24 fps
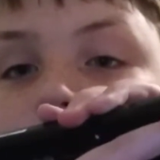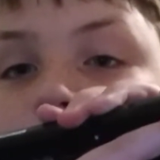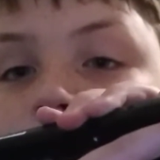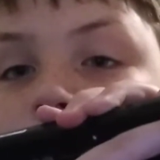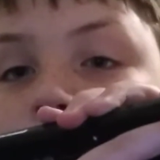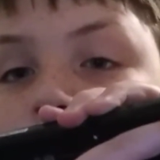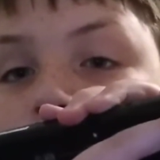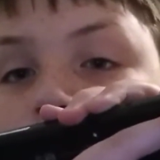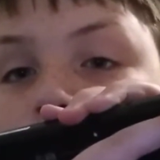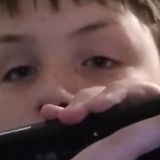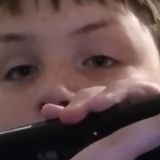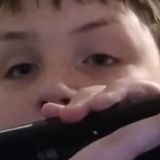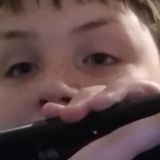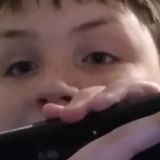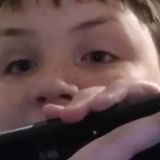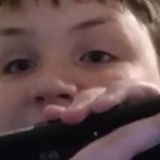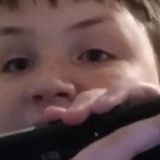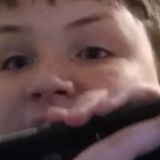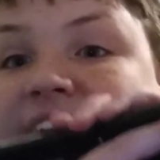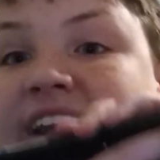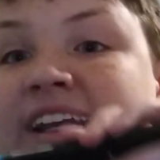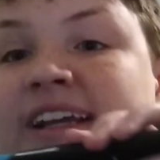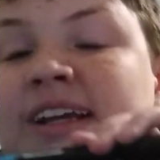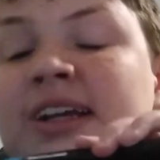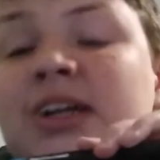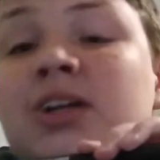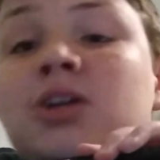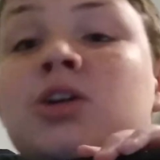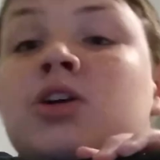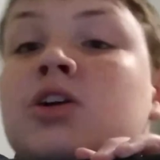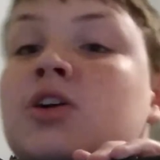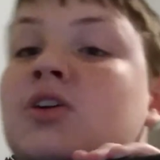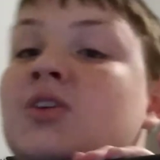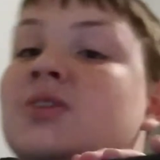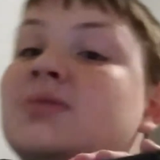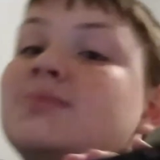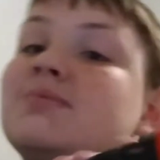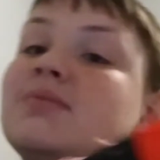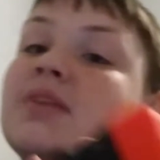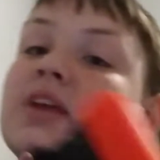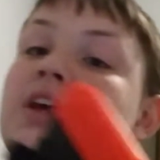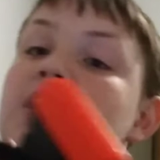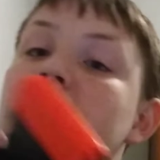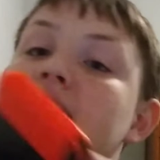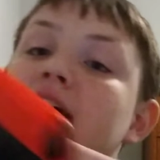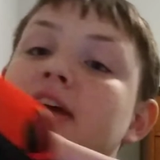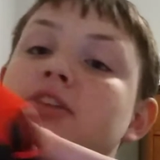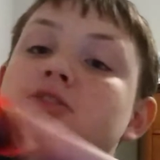Right here.
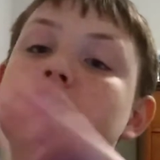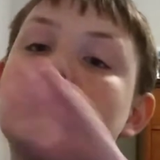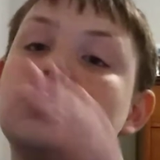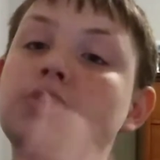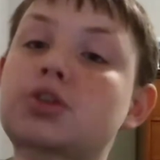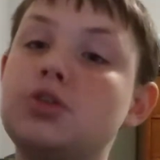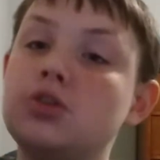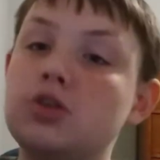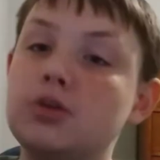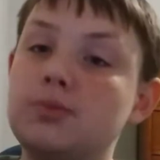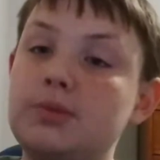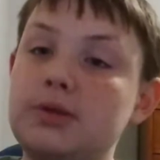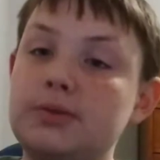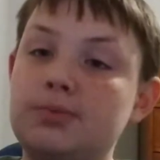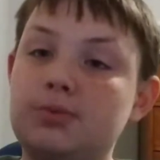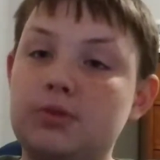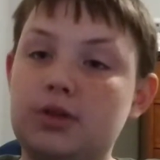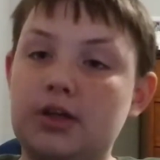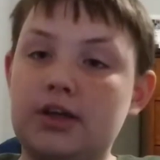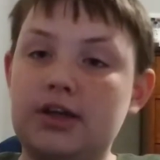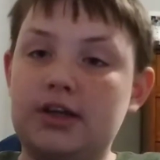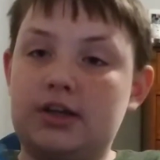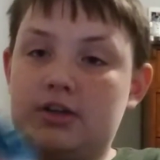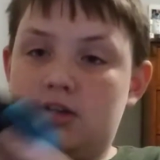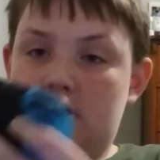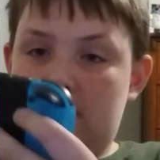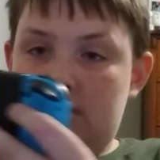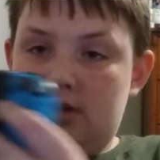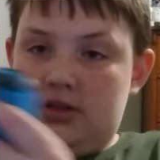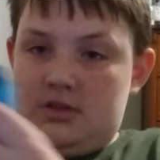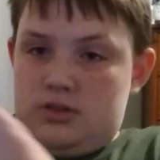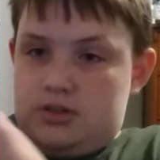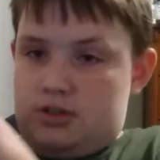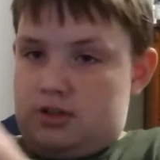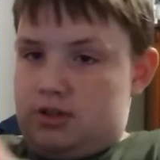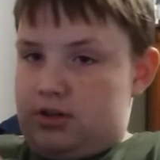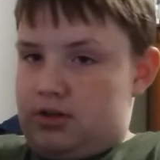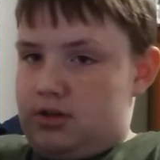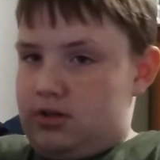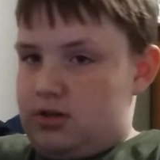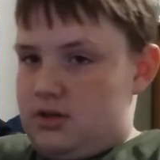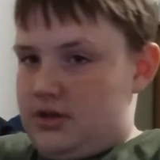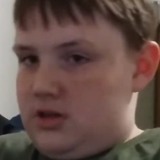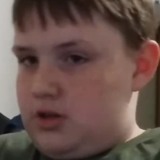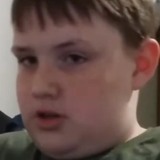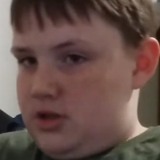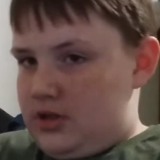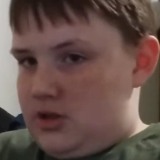And so you could be playing on it like,
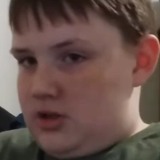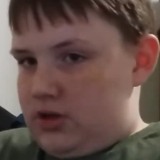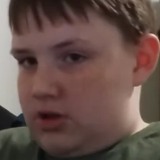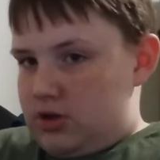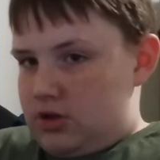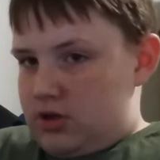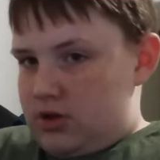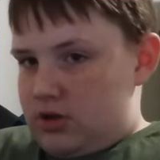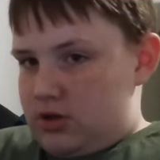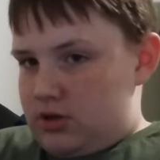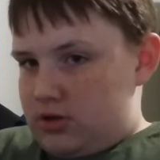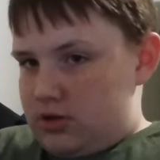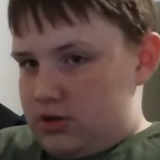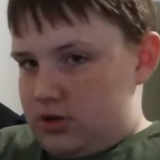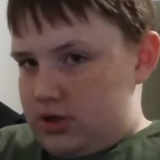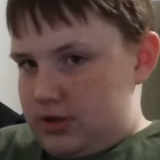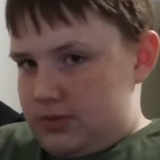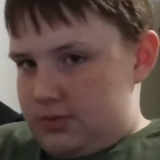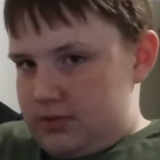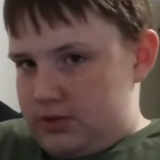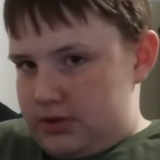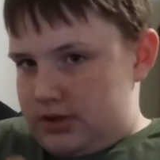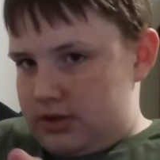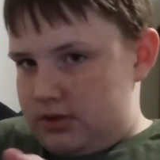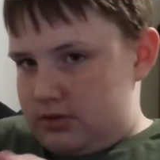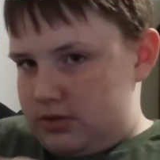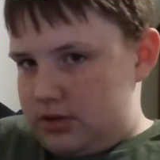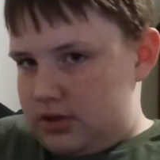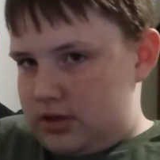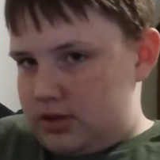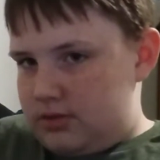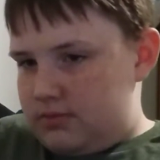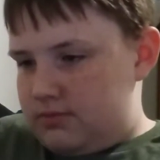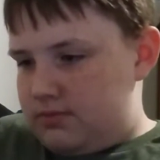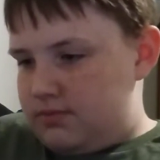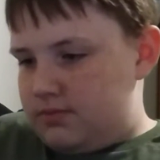on the table like what?